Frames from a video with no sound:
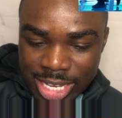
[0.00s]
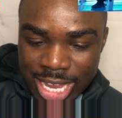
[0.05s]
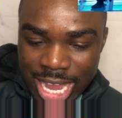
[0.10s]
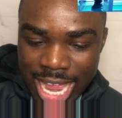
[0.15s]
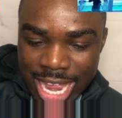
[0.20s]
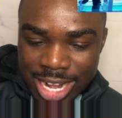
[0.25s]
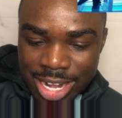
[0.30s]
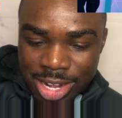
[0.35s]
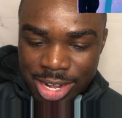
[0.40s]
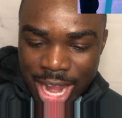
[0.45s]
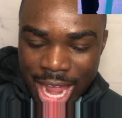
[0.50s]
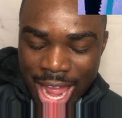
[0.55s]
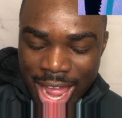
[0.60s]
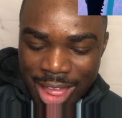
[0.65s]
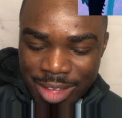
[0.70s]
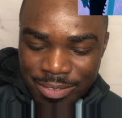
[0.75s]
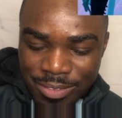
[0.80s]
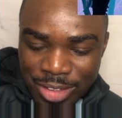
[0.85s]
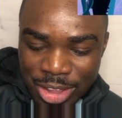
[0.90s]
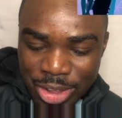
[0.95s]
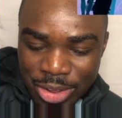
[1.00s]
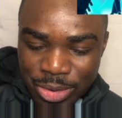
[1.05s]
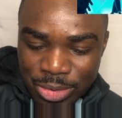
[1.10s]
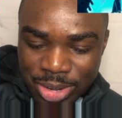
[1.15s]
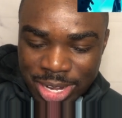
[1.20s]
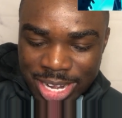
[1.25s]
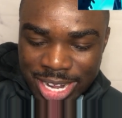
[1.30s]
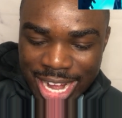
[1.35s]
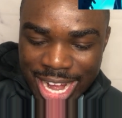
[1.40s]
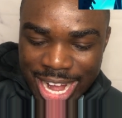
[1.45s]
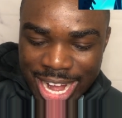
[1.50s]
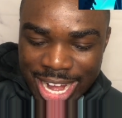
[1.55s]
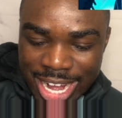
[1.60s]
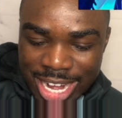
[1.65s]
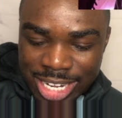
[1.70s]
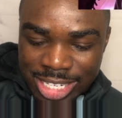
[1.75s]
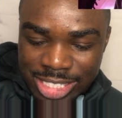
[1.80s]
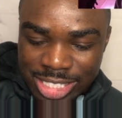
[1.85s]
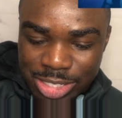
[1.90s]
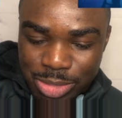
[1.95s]
She got her iPhone in
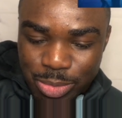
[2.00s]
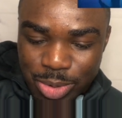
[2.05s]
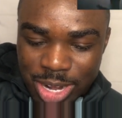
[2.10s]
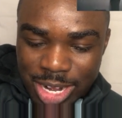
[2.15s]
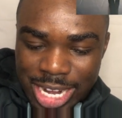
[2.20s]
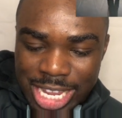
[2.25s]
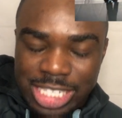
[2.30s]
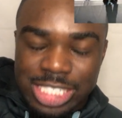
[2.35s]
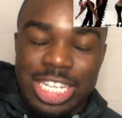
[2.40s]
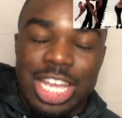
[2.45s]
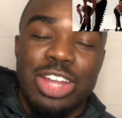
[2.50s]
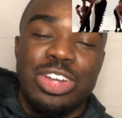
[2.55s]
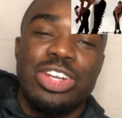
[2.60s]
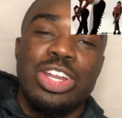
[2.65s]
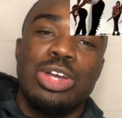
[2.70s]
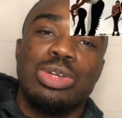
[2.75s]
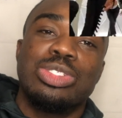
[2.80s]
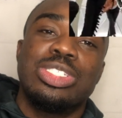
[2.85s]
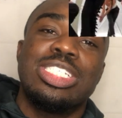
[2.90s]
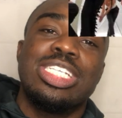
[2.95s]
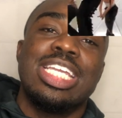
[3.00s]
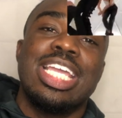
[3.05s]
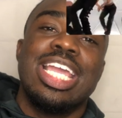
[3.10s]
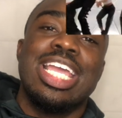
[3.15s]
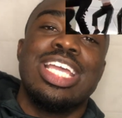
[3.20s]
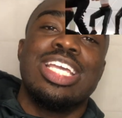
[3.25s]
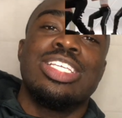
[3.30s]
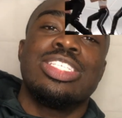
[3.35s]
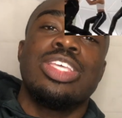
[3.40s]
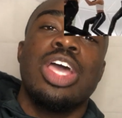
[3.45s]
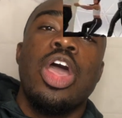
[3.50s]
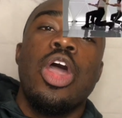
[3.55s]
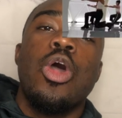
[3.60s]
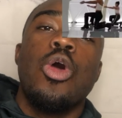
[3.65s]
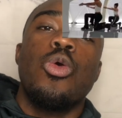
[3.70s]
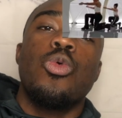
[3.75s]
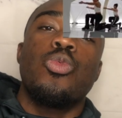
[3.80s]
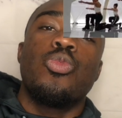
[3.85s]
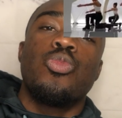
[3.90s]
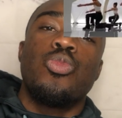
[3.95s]
hand. She won't let y'all know she
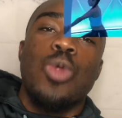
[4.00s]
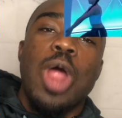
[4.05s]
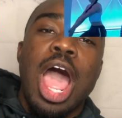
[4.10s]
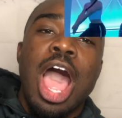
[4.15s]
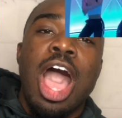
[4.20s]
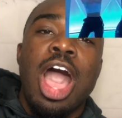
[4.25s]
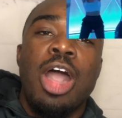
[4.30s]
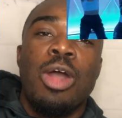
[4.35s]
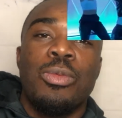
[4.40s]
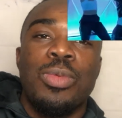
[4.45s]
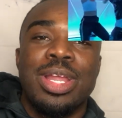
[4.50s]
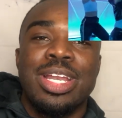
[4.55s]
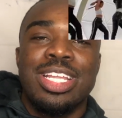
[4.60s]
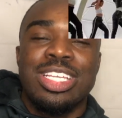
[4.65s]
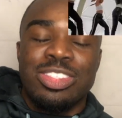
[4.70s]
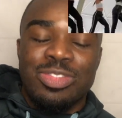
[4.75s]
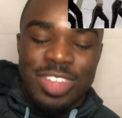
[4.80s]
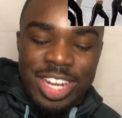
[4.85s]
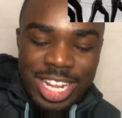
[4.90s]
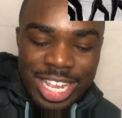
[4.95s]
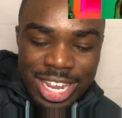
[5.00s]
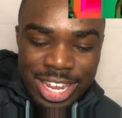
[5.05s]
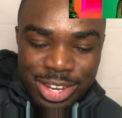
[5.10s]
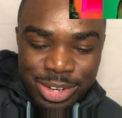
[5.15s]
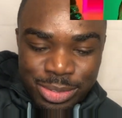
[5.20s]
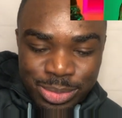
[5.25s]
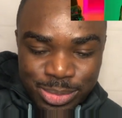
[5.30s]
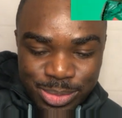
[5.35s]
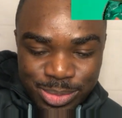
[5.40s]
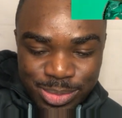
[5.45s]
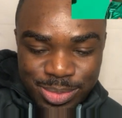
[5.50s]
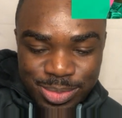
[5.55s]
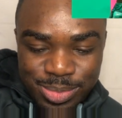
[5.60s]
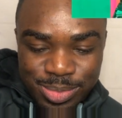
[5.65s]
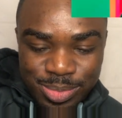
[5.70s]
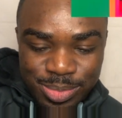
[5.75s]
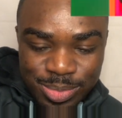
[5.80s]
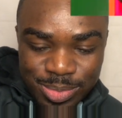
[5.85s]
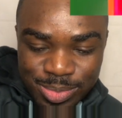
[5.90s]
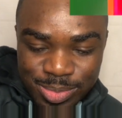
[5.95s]
did wrong with this video.
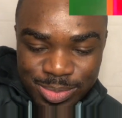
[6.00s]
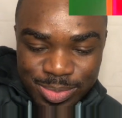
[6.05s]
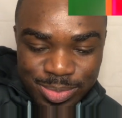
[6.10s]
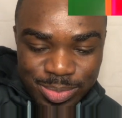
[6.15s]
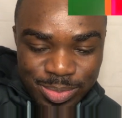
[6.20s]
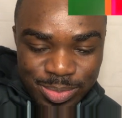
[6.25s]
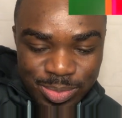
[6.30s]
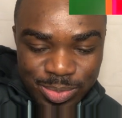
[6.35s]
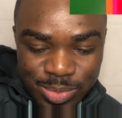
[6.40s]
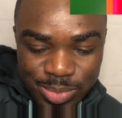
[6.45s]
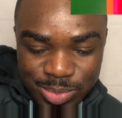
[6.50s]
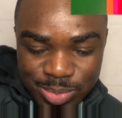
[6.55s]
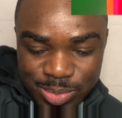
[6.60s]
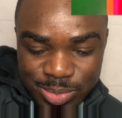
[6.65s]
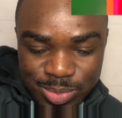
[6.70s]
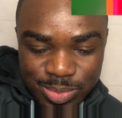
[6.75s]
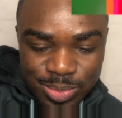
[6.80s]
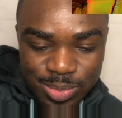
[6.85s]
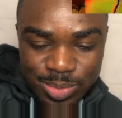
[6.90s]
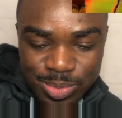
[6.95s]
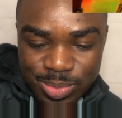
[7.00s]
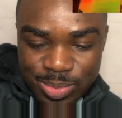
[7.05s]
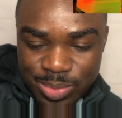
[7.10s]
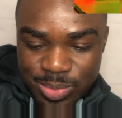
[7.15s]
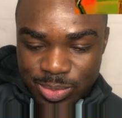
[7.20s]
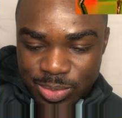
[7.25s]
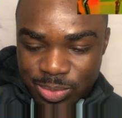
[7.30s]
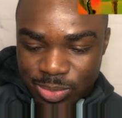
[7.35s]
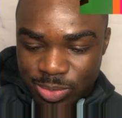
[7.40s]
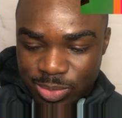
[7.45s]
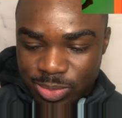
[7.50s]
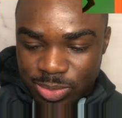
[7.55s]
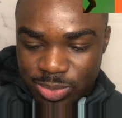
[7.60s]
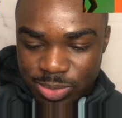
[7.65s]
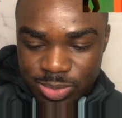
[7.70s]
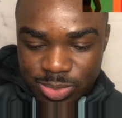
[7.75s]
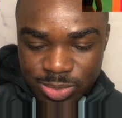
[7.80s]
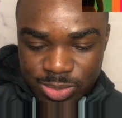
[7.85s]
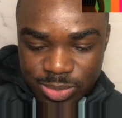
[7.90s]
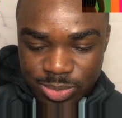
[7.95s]
Took a few years to soak up the
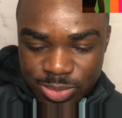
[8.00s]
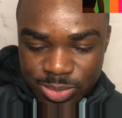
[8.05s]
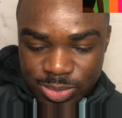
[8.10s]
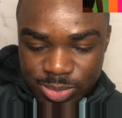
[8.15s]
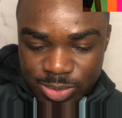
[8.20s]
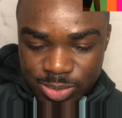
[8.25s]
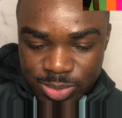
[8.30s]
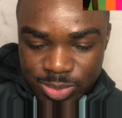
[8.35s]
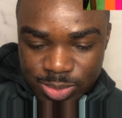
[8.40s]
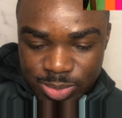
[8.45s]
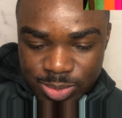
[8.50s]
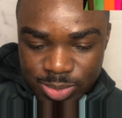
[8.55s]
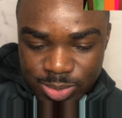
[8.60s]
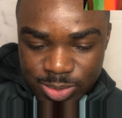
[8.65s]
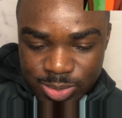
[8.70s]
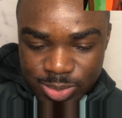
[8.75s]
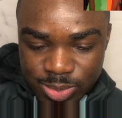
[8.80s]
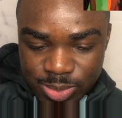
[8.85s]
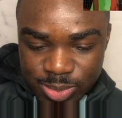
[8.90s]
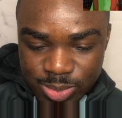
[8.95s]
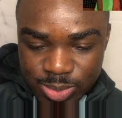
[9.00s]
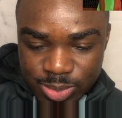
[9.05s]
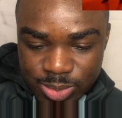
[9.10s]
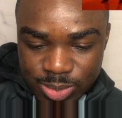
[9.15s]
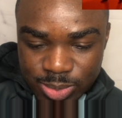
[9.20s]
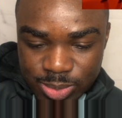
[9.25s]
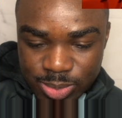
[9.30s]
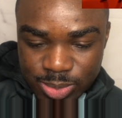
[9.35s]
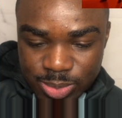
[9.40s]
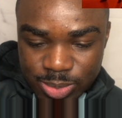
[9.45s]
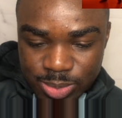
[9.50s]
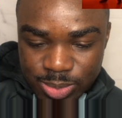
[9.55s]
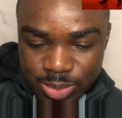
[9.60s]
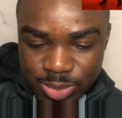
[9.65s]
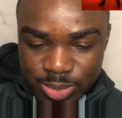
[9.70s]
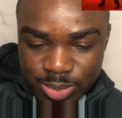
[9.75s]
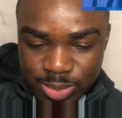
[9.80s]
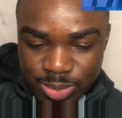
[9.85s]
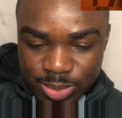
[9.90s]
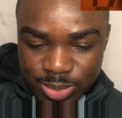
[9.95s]
tears, but look at her now. Watch her girl.